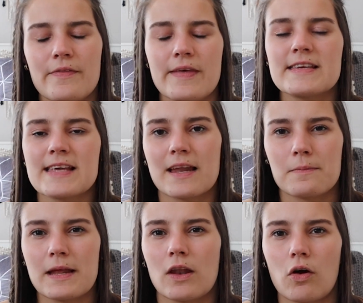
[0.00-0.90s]
it's had a
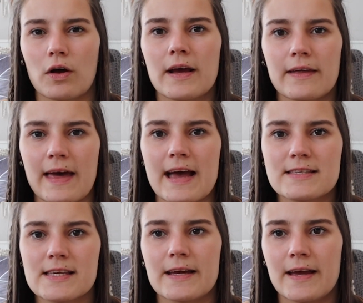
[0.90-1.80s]
bit longer there
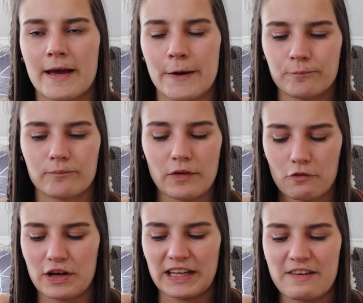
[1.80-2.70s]
to
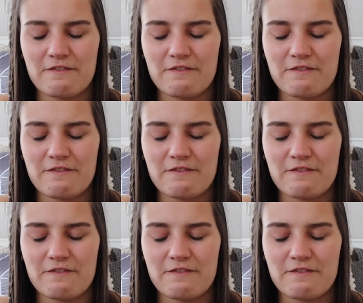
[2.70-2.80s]
really